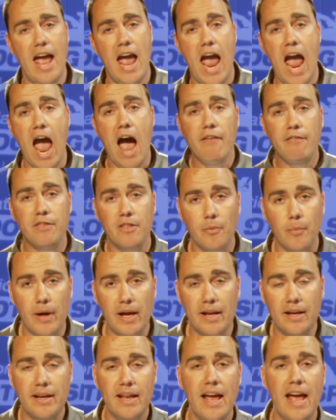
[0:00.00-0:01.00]
Half the
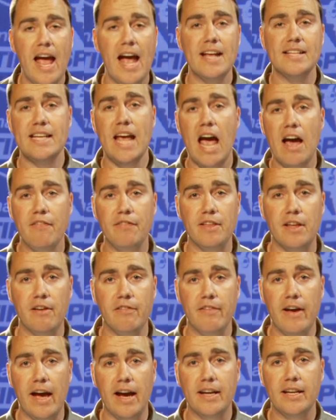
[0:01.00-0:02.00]
wind has half the
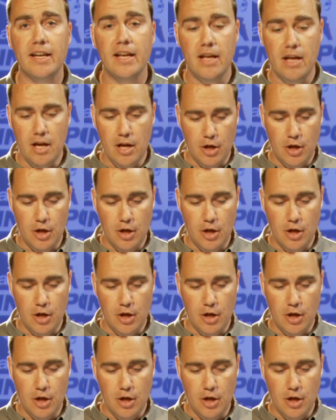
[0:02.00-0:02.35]
effect.